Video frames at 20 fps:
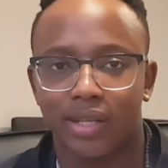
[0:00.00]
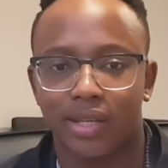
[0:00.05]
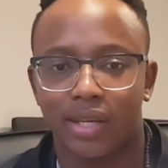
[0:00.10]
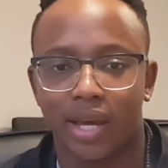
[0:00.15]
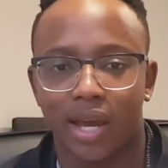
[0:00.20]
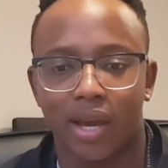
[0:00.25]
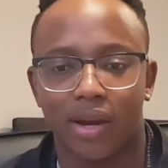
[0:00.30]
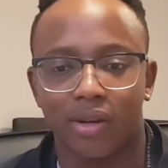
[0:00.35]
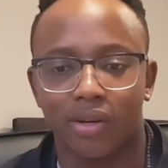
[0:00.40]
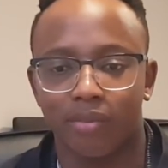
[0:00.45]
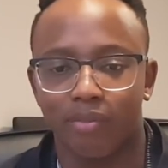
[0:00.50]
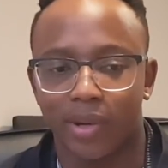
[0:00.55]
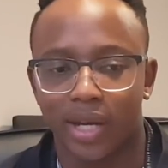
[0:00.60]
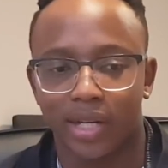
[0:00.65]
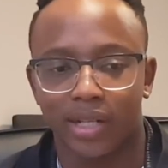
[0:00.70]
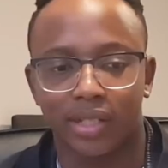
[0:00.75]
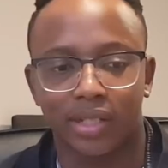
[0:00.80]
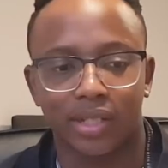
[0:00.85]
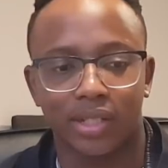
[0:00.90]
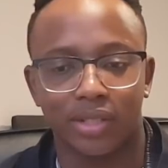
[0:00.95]
I
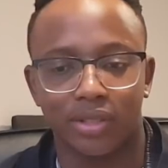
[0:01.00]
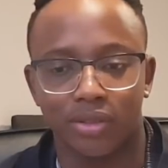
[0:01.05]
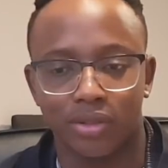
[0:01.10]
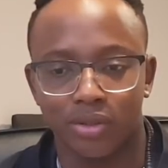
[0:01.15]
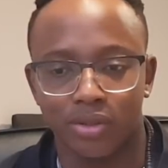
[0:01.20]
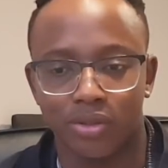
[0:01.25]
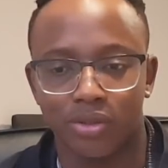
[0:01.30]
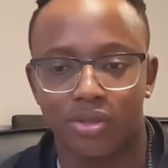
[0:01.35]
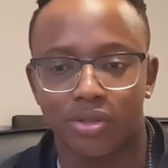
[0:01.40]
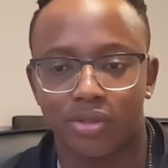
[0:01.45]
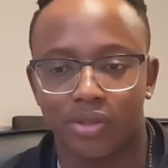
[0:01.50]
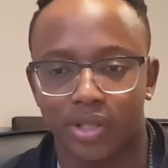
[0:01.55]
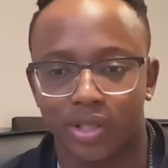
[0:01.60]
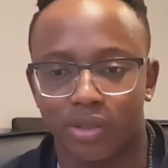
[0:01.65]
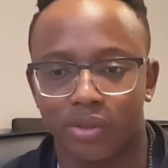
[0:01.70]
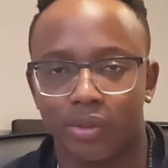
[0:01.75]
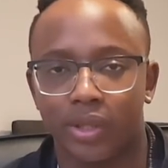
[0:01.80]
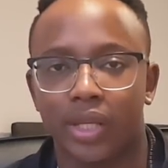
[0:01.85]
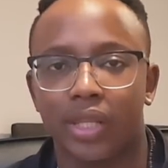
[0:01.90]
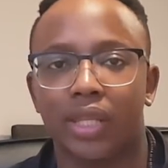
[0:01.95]
automatically knew straight
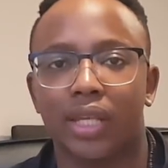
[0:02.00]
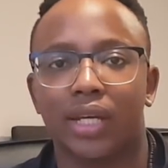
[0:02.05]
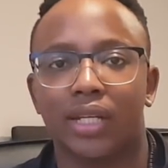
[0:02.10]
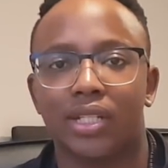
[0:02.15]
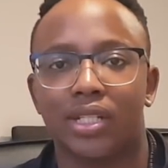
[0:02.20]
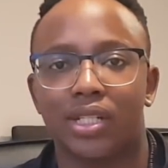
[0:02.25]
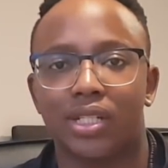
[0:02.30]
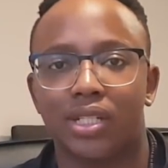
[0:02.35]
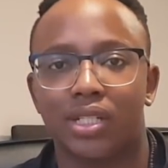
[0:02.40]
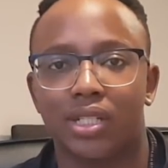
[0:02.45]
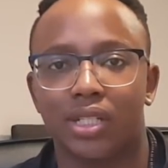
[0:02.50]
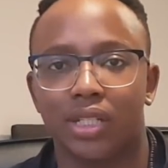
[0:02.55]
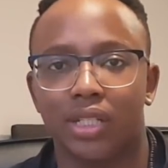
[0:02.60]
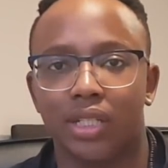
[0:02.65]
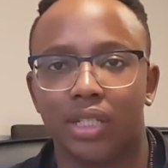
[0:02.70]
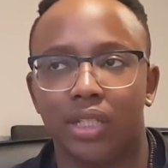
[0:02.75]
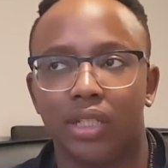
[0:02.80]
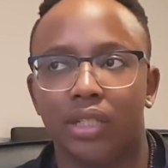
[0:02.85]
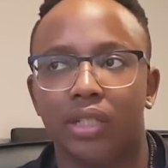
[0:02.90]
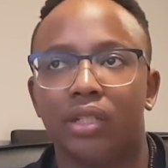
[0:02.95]
away that
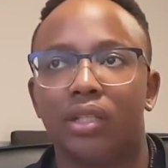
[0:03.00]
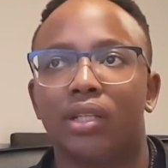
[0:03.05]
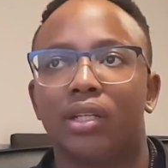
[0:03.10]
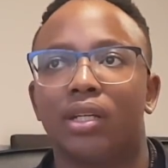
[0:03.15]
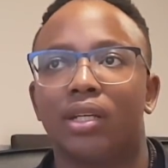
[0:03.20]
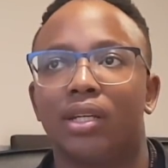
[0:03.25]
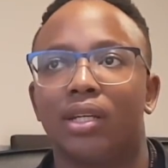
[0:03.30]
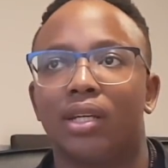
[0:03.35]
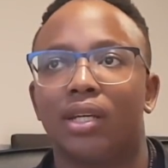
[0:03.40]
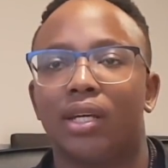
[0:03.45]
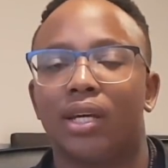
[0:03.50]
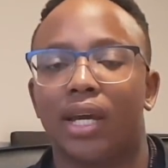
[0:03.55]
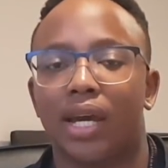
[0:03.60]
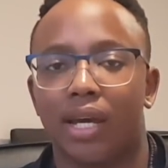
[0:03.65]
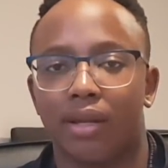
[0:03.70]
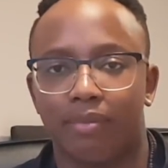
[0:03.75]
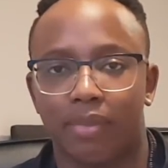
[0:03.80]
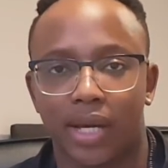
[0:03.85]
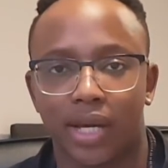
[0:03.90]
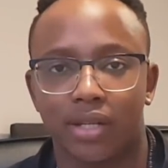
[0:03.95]
she
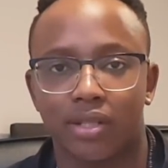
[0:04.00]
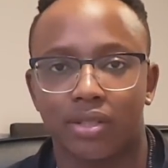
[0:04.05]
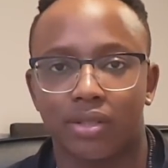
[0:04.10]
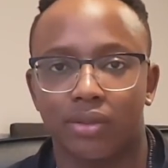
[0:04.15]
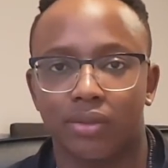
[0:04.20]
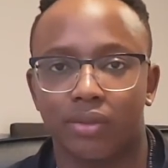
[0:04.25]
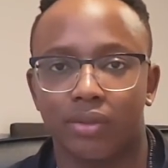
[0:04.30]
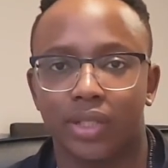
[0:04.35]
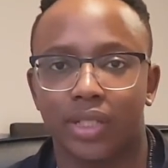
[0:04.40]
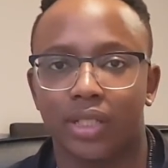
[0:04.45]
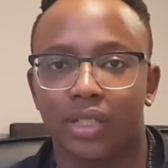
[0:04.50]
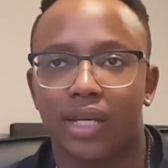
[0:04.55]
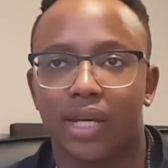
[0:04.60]
had passed away.